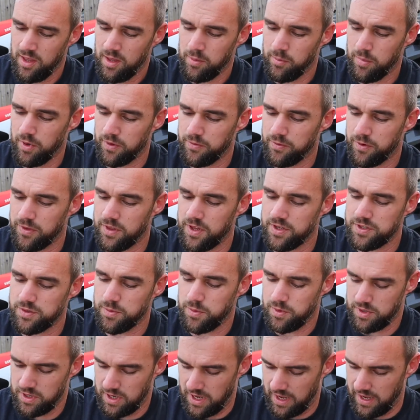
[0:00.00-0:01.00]
But for this
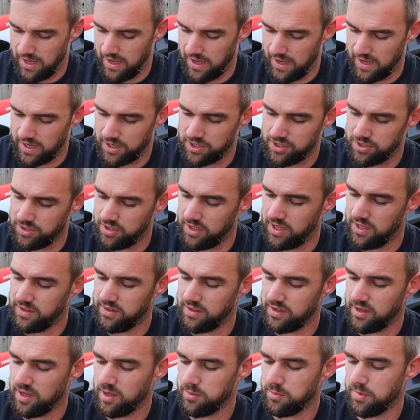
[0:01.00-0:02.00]
one, I actually
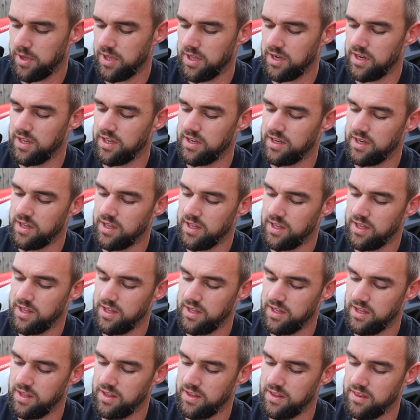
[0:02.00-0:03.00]
ended up getting
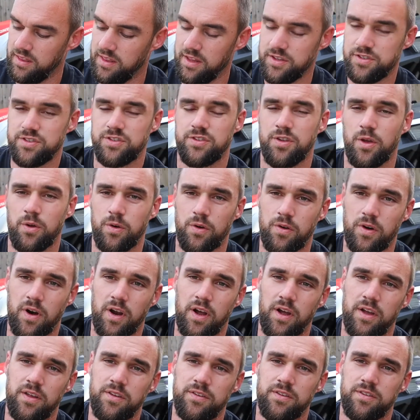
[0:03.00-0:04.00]
this
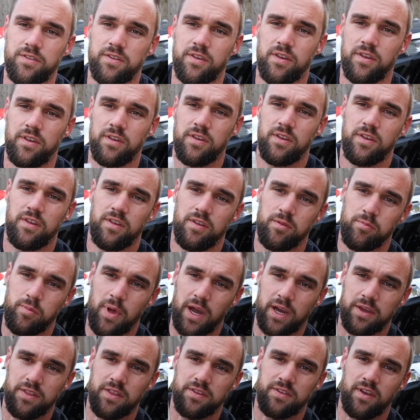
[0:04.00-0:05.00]
notarized,
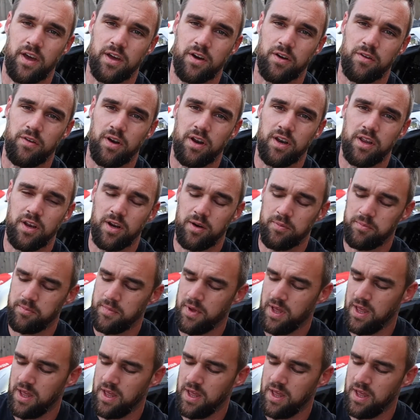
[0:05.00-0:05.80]
back of the title right here,